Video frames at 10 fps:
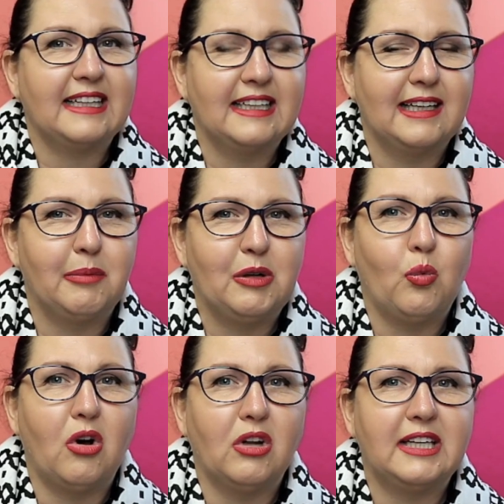little bit
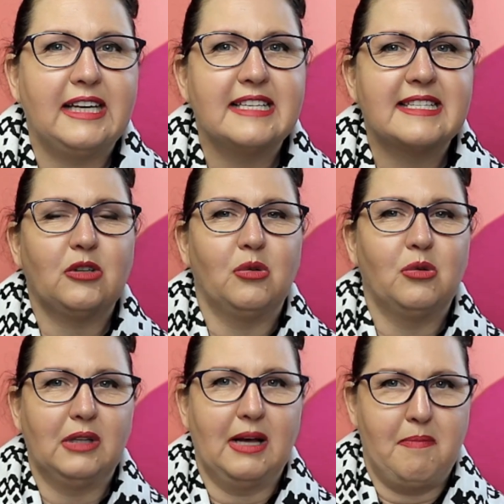what is it
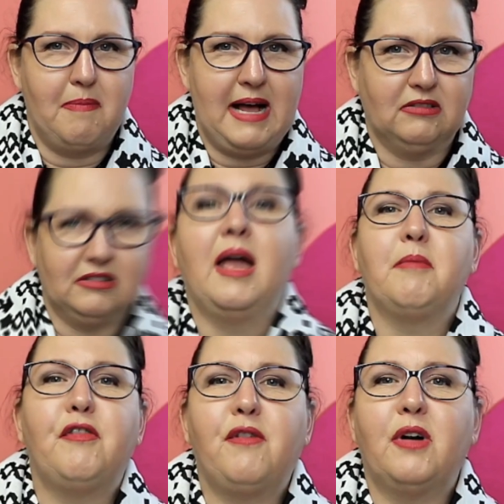all about.
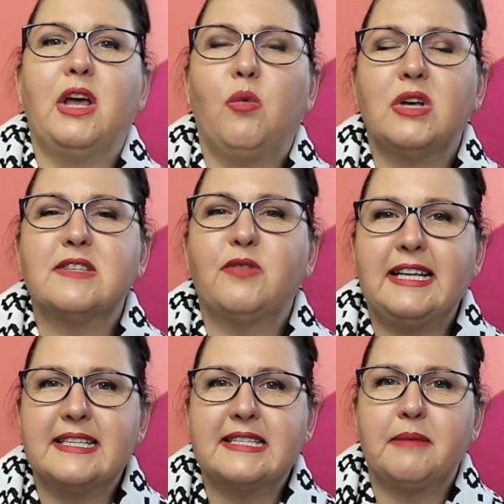Before there was
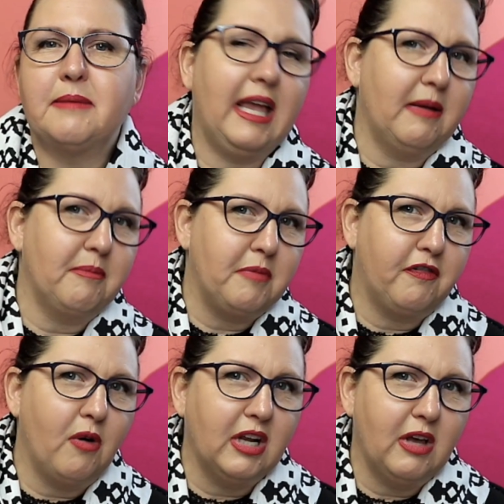Vanessa Mae and
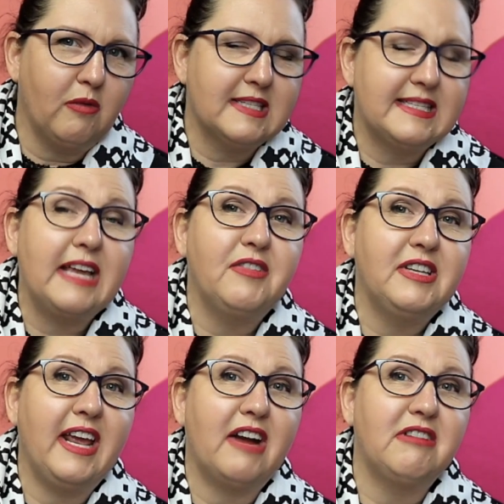before there was
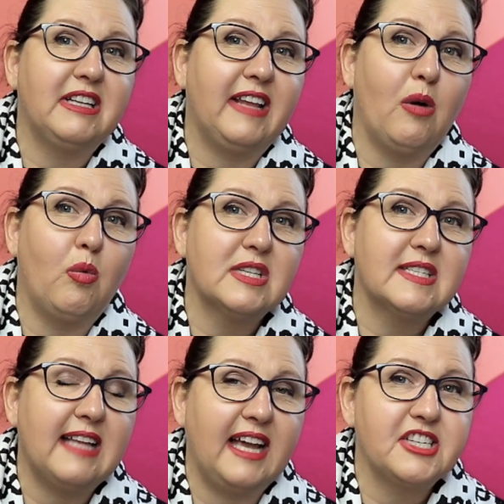David Garrett, there
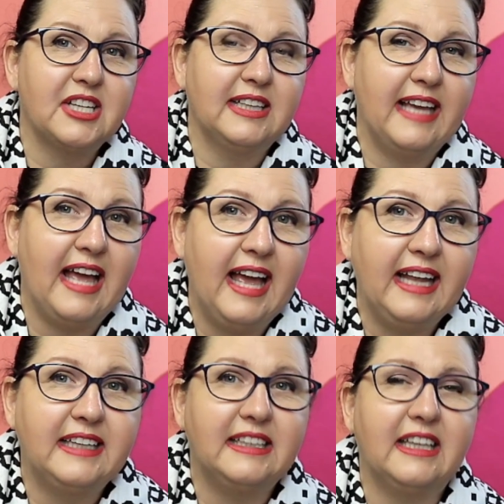was Nigel
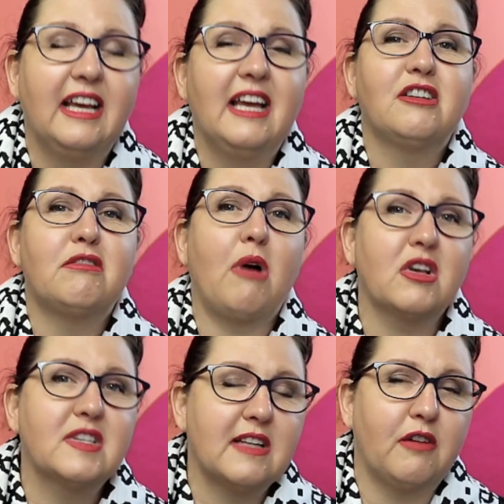Kennedy, a
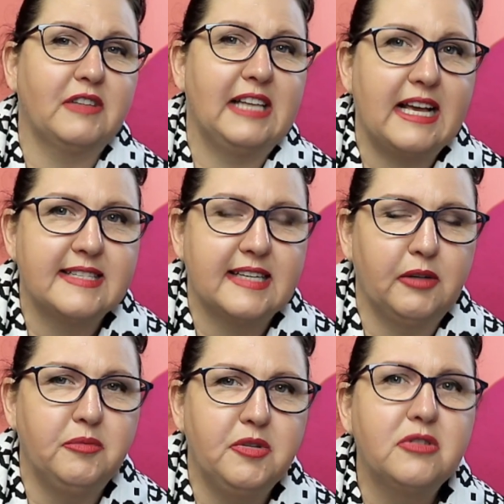rock star of
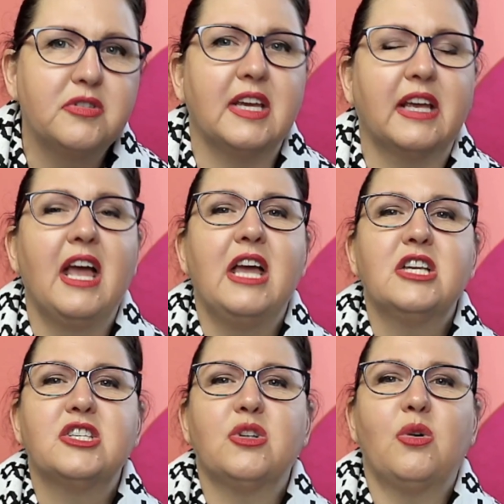classical music.
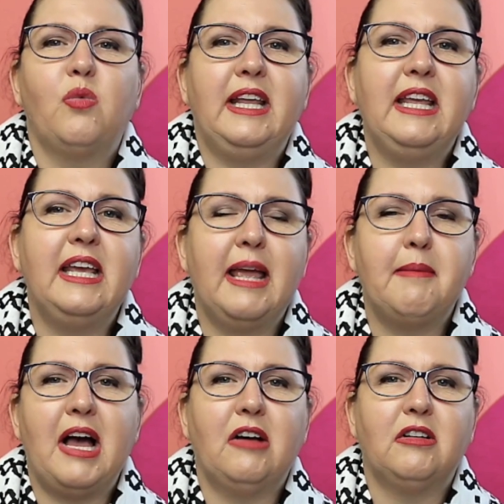So when he
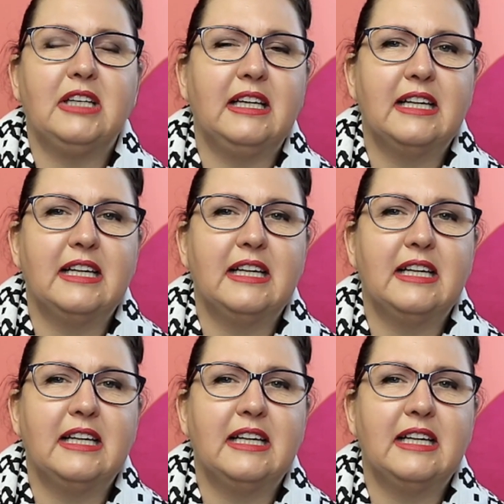came out in the